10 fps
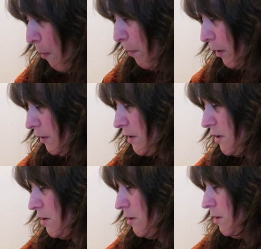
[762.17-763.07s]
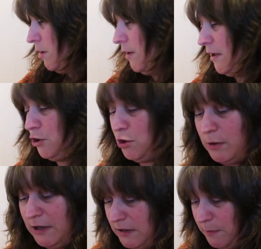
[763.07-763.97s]
pop balls,
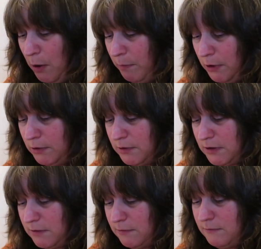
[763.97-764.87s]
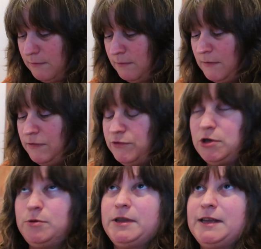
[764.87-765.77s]
2-litre pop balls.
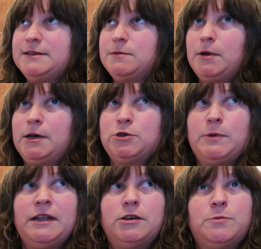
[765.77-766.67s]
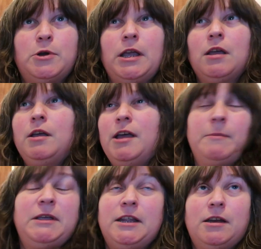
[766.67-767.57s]
Don't know what that is in English money. I
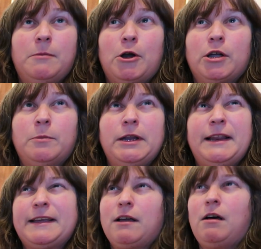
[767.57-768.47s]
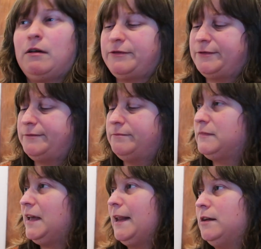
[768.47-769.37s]
mean in American money, like
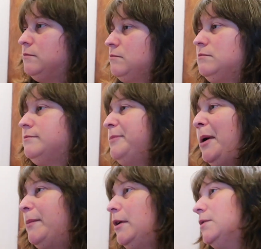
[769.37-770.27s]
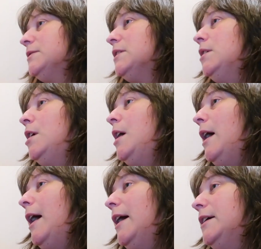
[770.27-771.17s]
half-gallon pop balls.
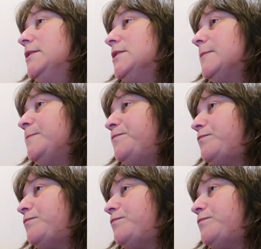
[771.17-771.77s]
And